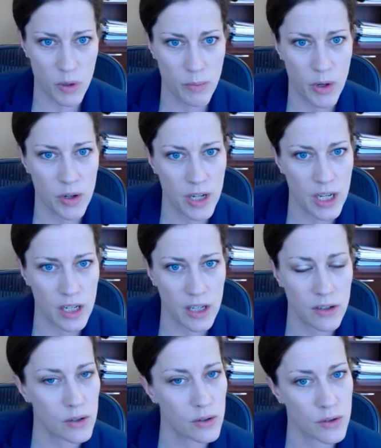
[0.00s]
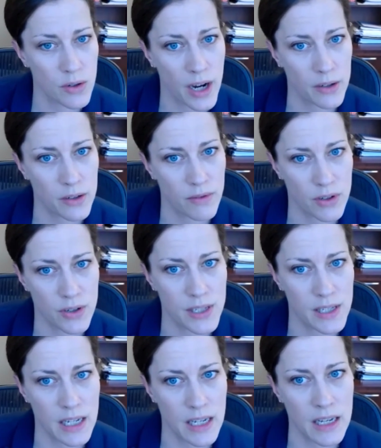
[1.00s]
promoting clinical trial
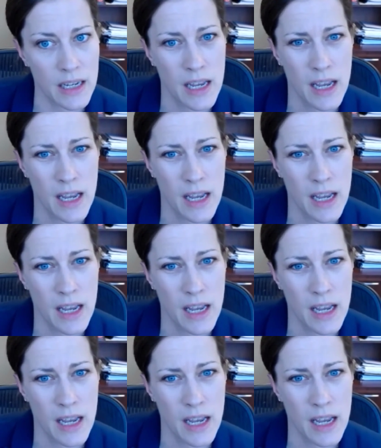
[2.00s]
diversity.